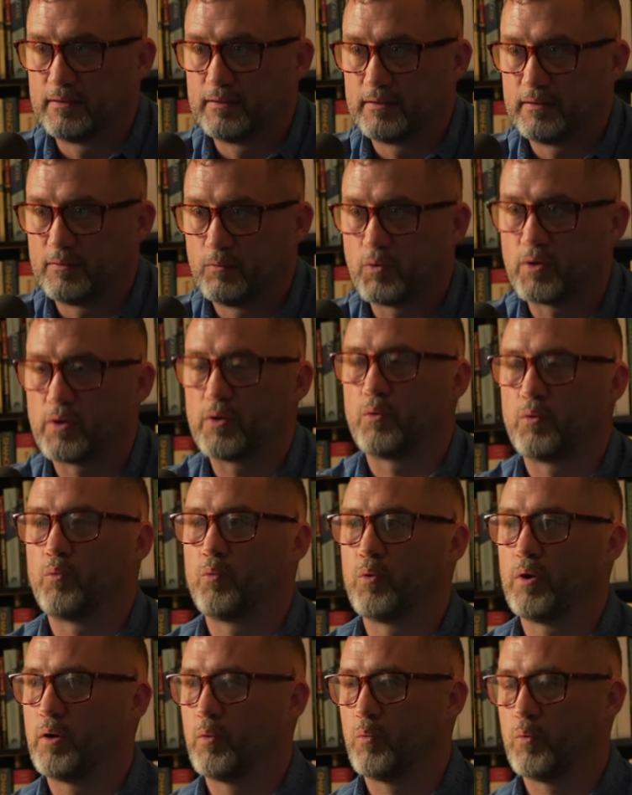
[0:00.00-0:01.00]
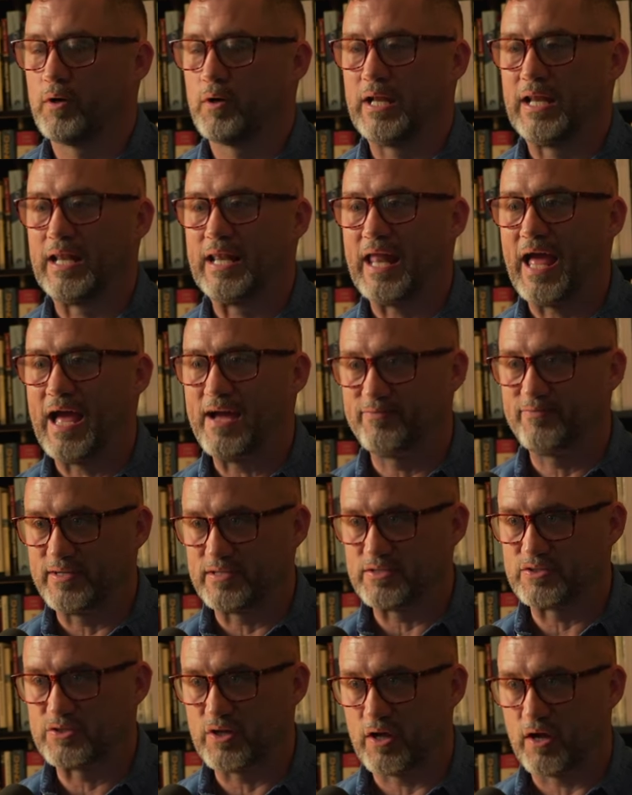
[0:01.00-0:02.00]
We're, we're, we're a laughing
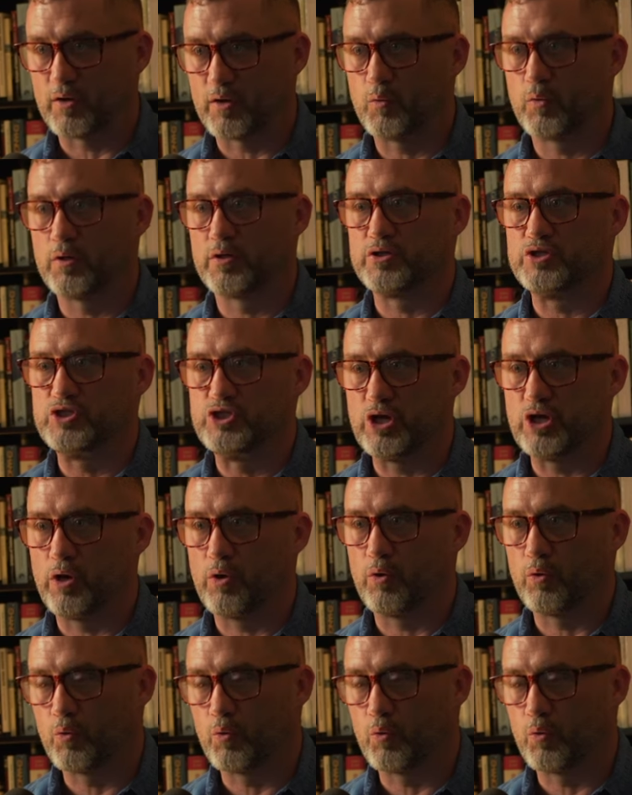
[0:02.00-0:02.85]
stock. We're a joke.